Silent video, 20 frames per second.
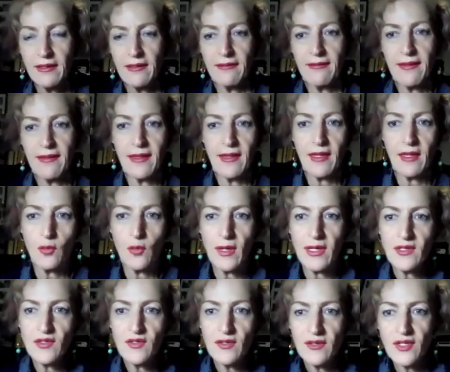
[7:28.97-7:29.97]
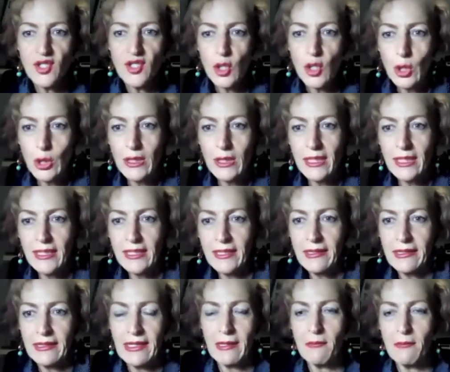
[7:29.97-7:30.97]
they went to the toilet,
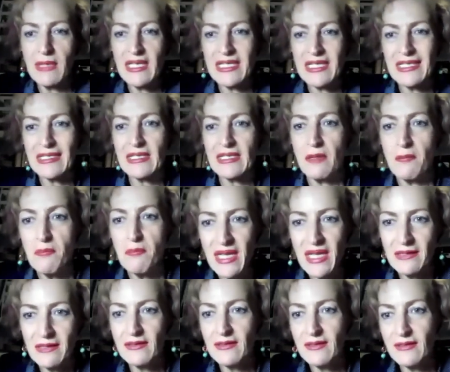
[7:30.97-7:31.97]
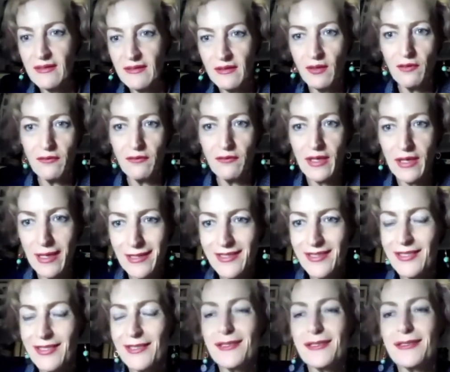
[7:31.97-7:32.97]
they missed a bit of the
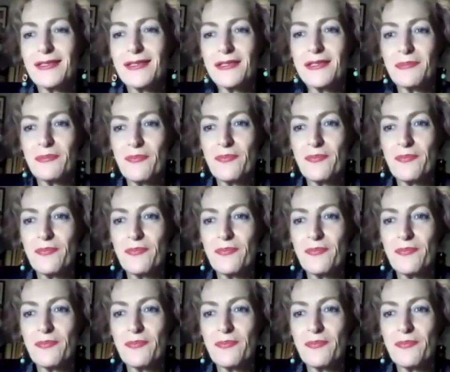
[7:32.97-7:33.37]
lesson.